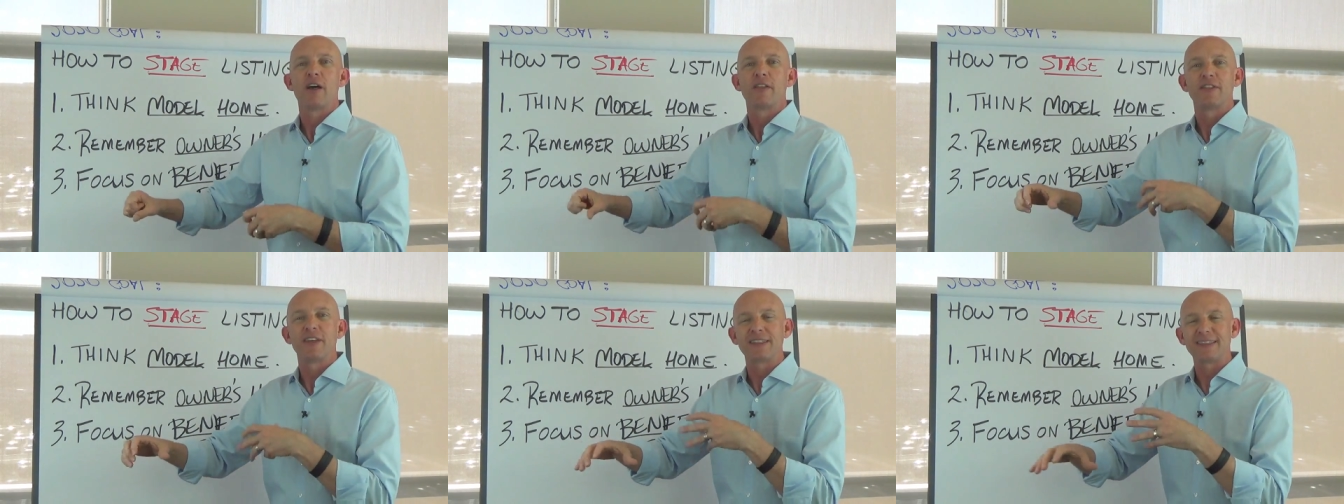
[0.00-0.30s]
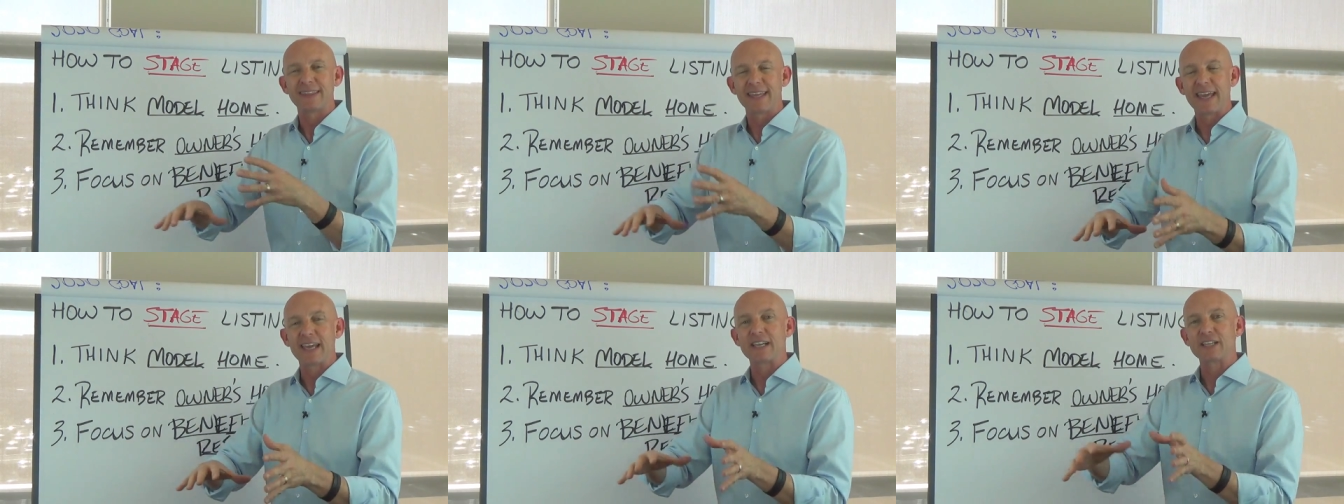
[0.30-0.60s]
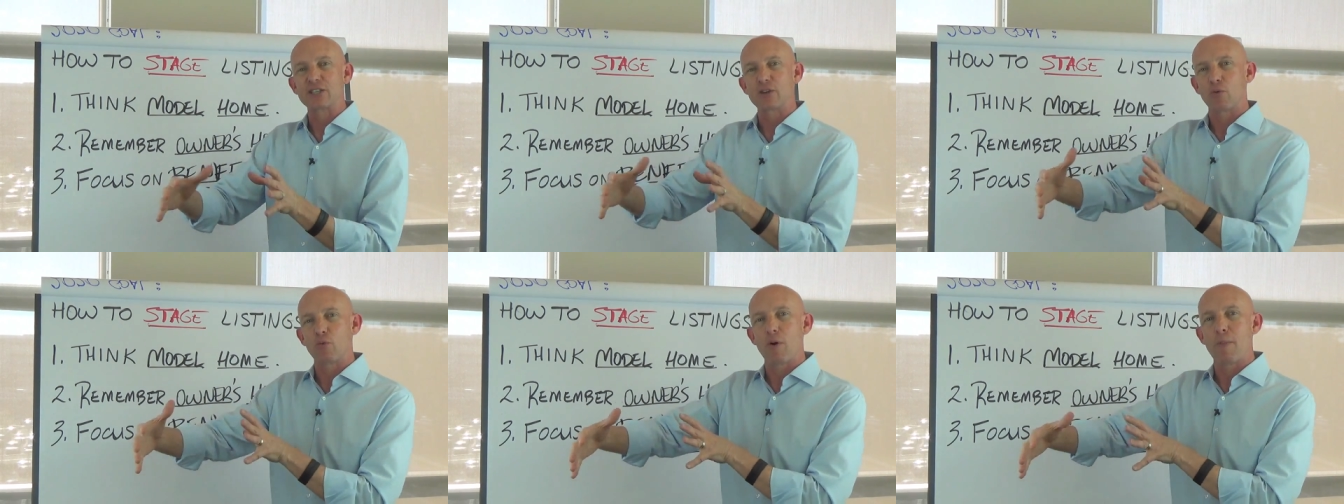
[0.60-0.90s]
the
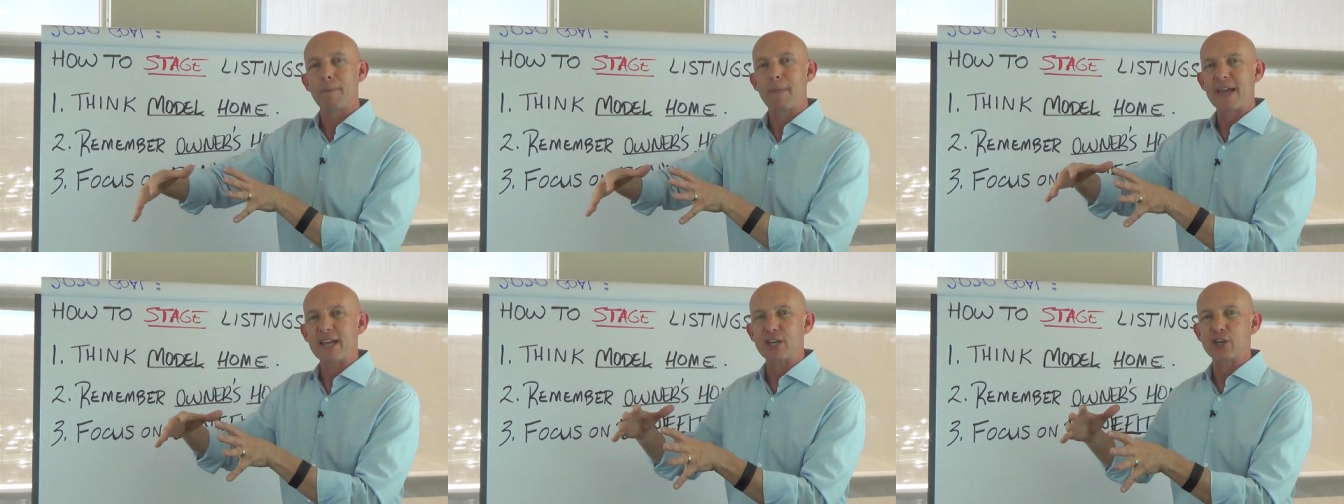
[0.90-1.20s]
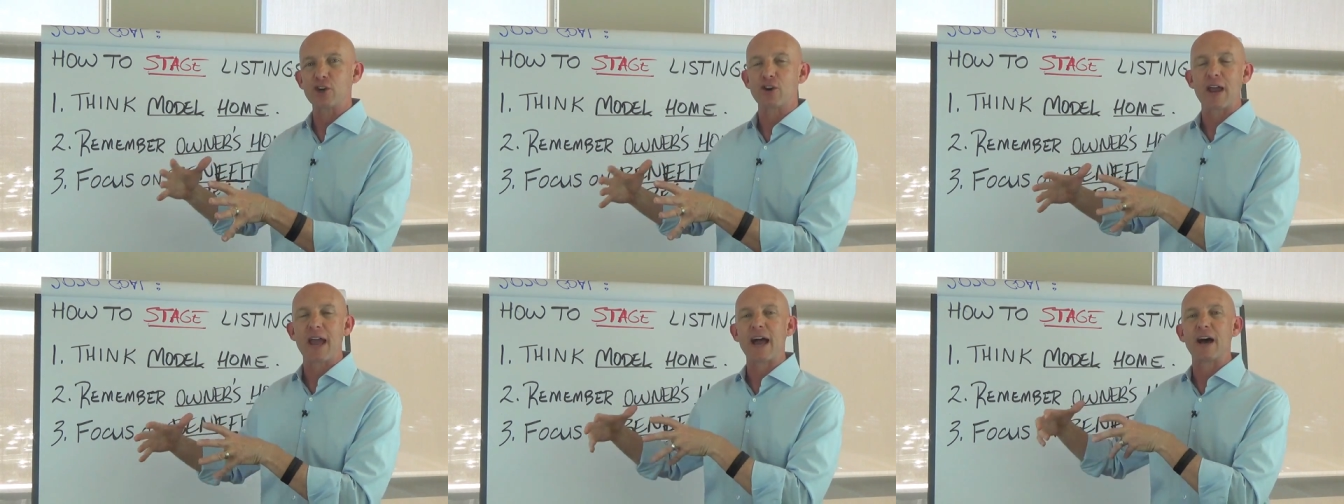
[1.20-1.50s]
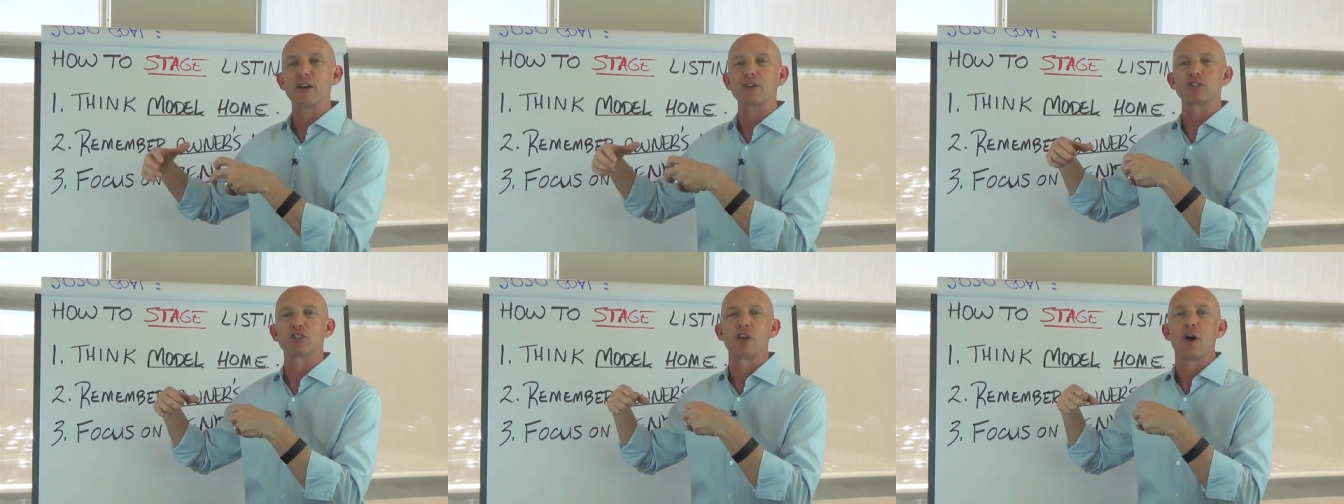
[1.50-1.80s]
things that will make your
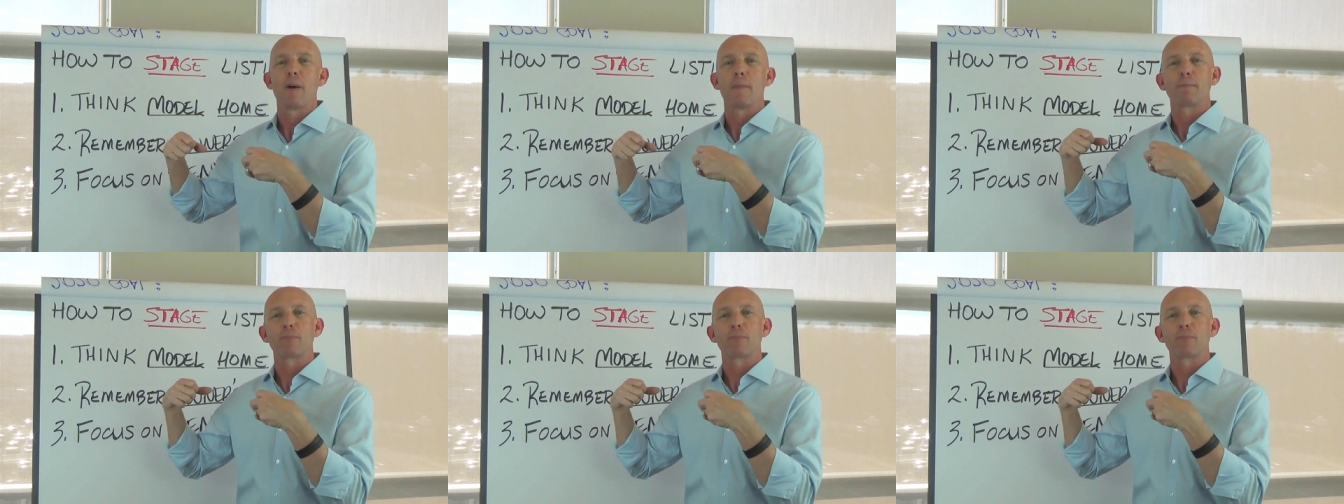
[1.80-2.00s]
house